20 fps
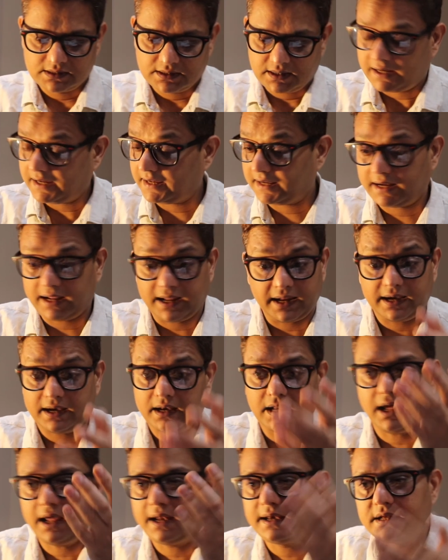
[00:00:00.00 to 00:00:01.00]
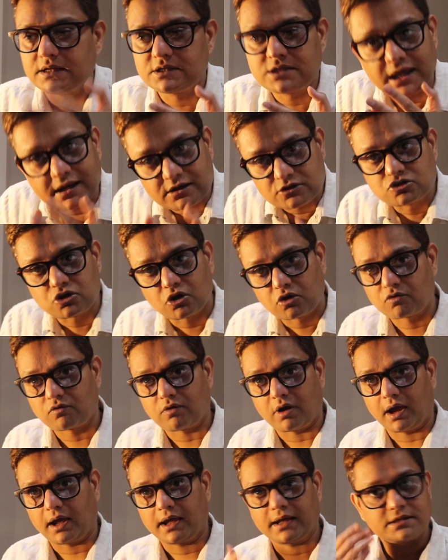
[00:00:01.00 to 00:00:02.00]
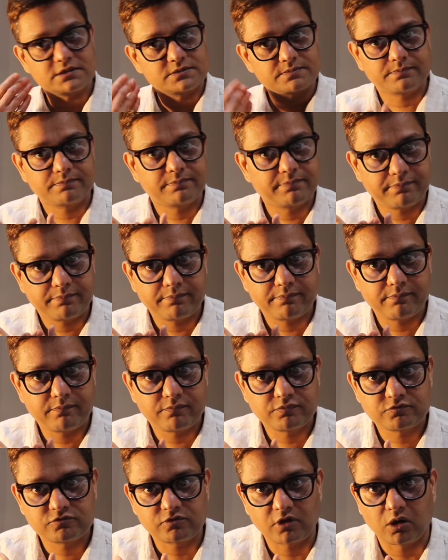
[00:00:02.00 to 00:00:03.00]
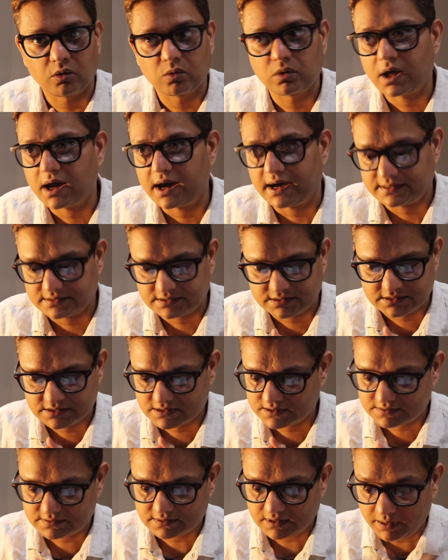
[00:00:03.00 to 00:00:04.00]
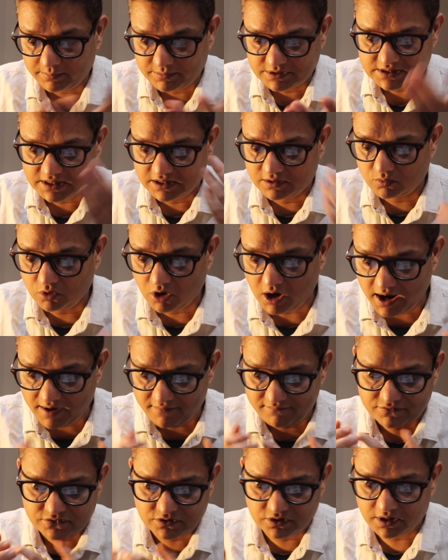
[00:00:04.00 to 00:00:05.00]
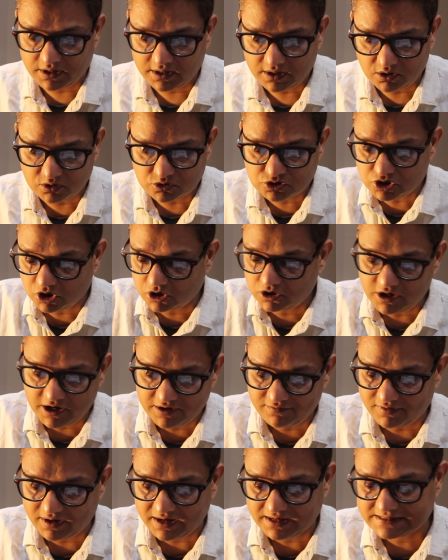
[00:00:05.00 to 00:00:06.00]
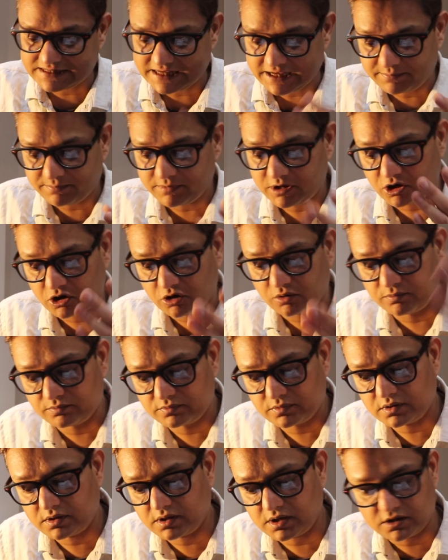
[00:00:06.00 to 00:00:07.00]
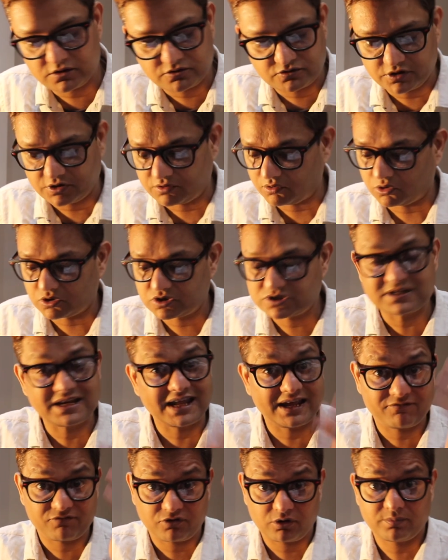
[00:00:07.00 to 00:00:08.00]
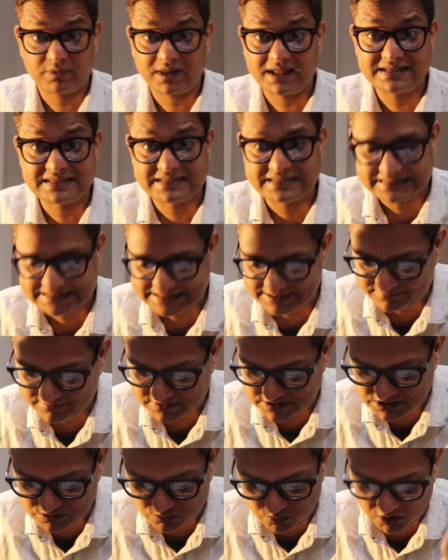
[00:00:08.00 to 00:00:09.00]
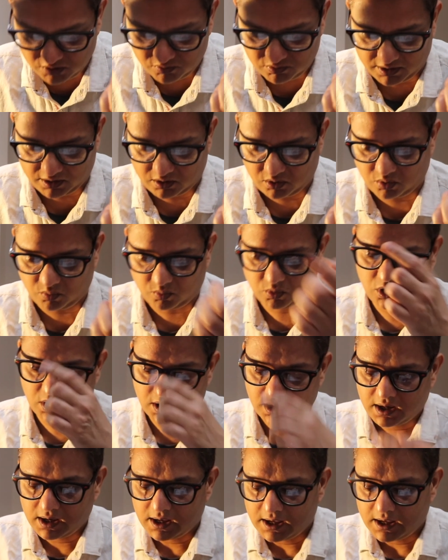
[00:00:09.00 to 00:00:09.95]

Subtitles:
that genre is so nice. Let me tell you what I actually, John Denver, Take Me Home, Country Roads, now from 1971 record, but